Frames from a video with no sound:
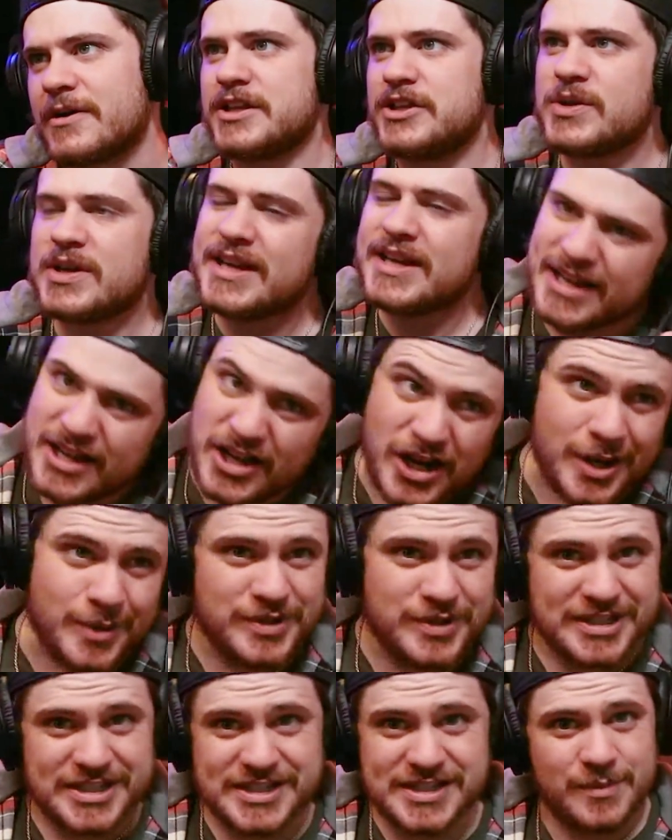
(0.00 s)
You can
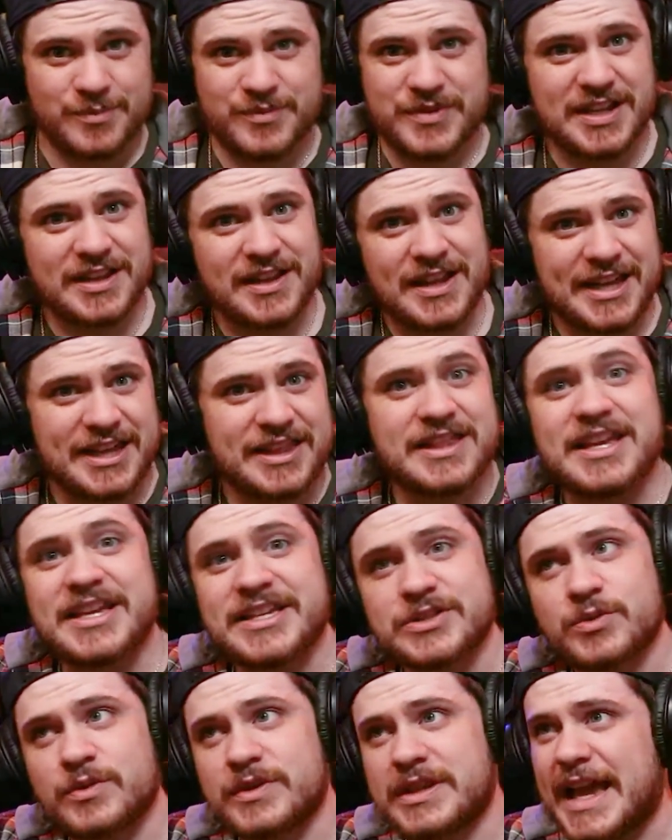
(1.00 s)
accomplish something like
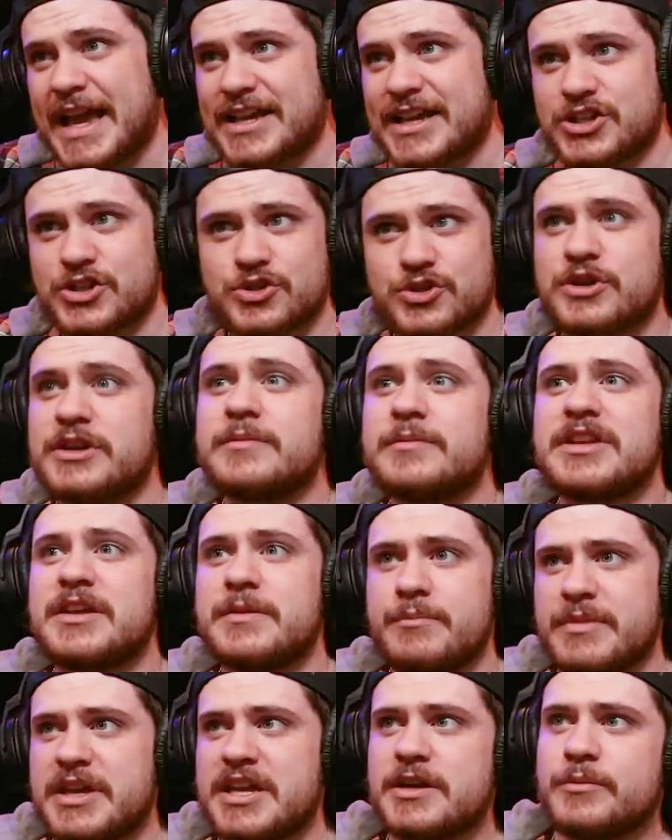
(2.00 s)
this with extremely
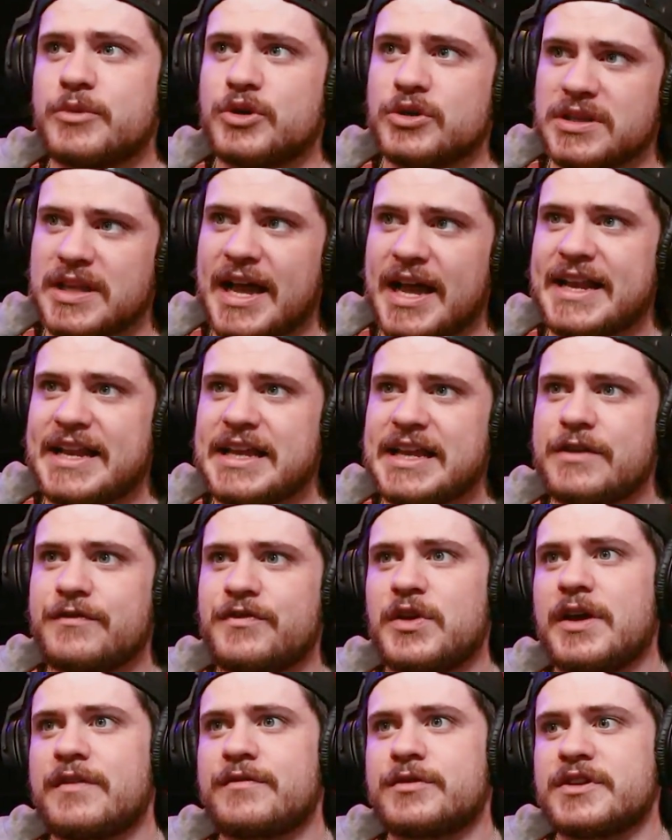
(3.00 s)
minimal lighting if
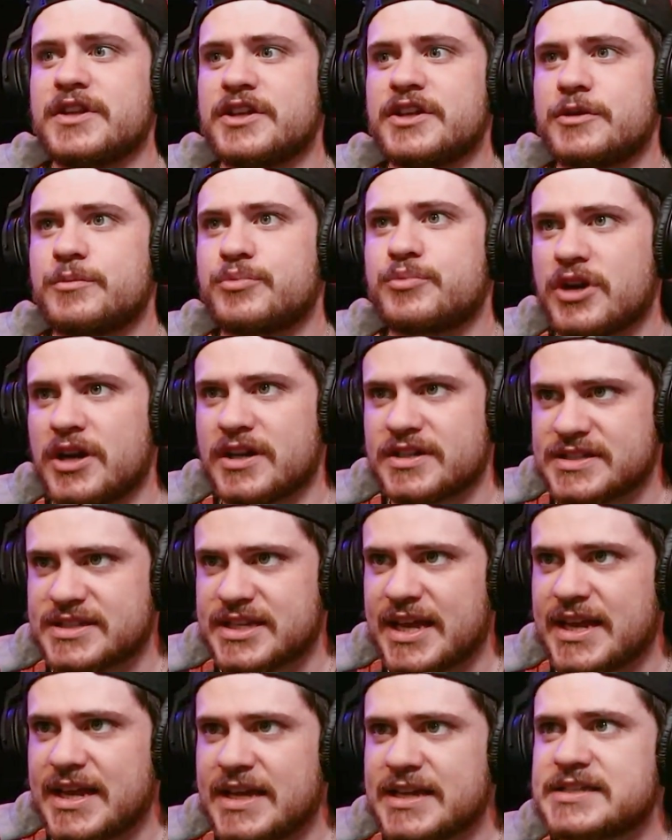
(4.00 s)
you have really good
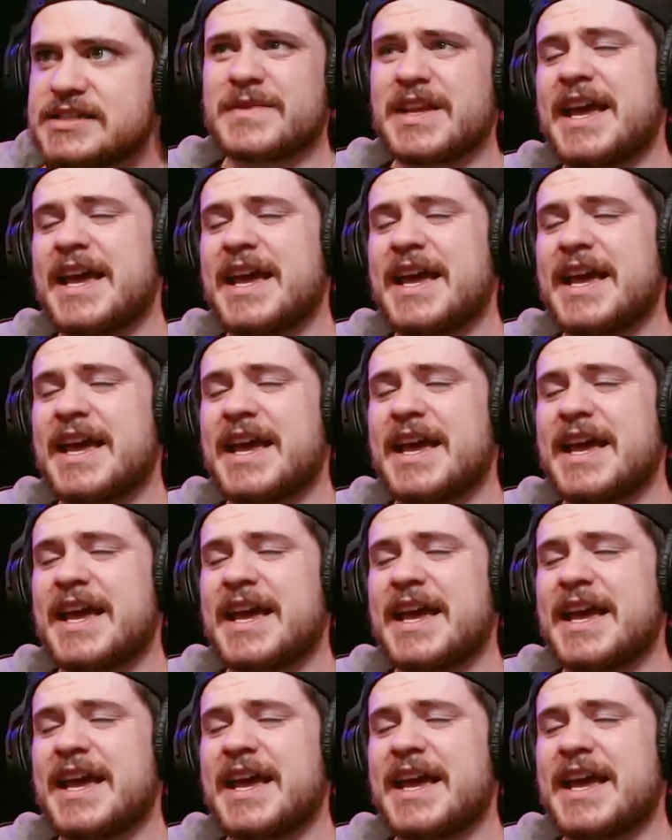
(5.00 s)
prosthetics.